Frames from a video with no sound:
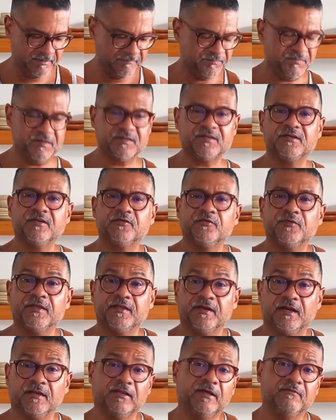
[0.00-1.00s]
That's another thing
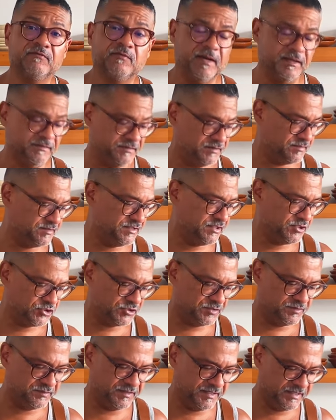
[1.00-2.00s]
that I love about this dish
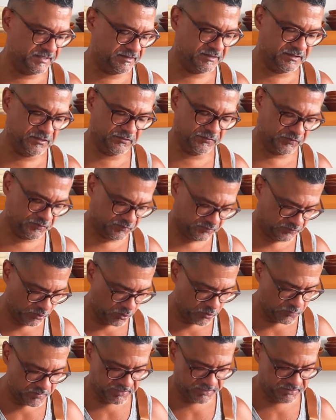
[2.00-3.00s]
is that, you know, there's
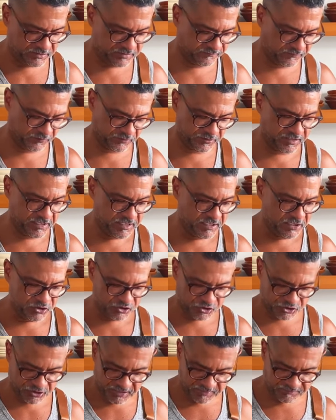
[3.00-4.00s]
so many different
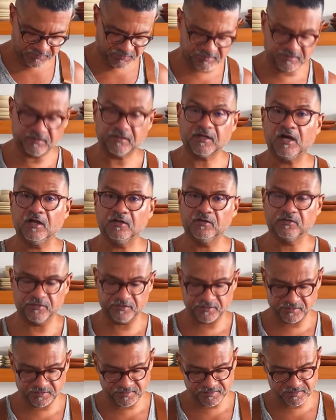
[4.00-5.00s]
shapes and
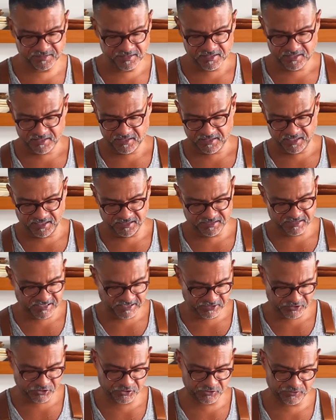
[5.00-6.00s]
colors and
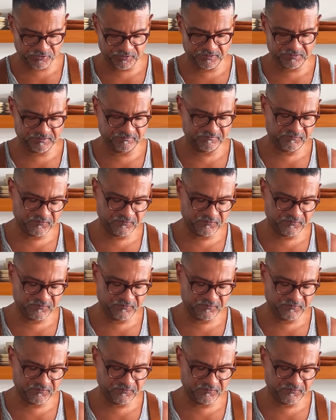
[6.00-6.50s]
textures and